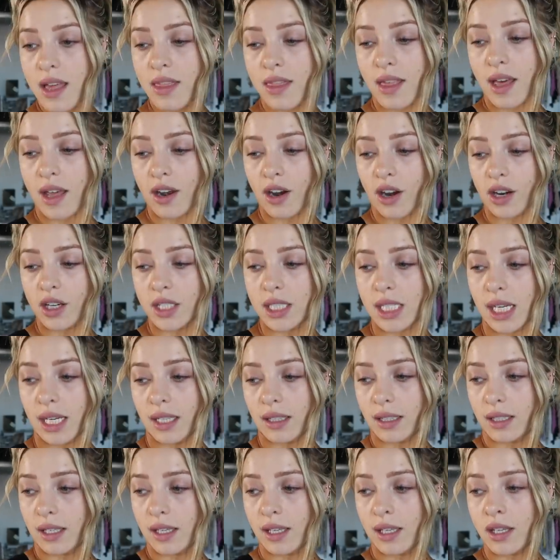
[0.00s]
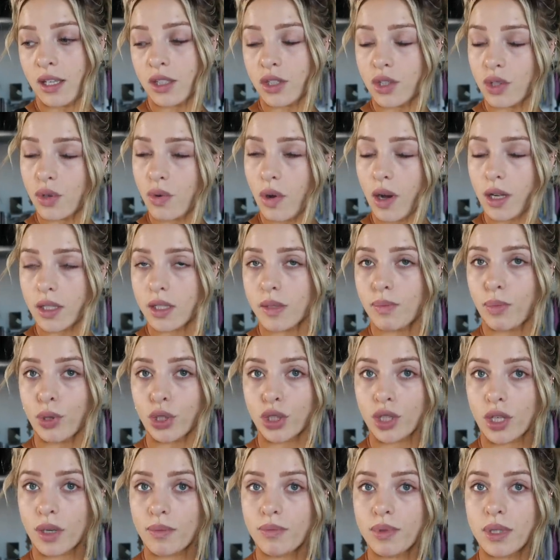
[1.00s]
And then our daily squats,
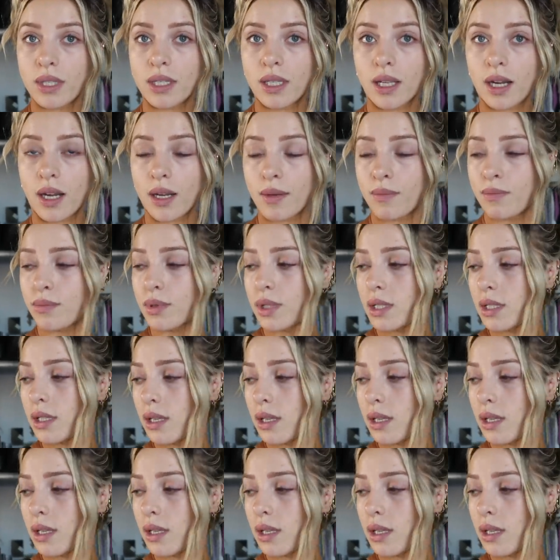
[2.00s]
push-ups, sit-ups.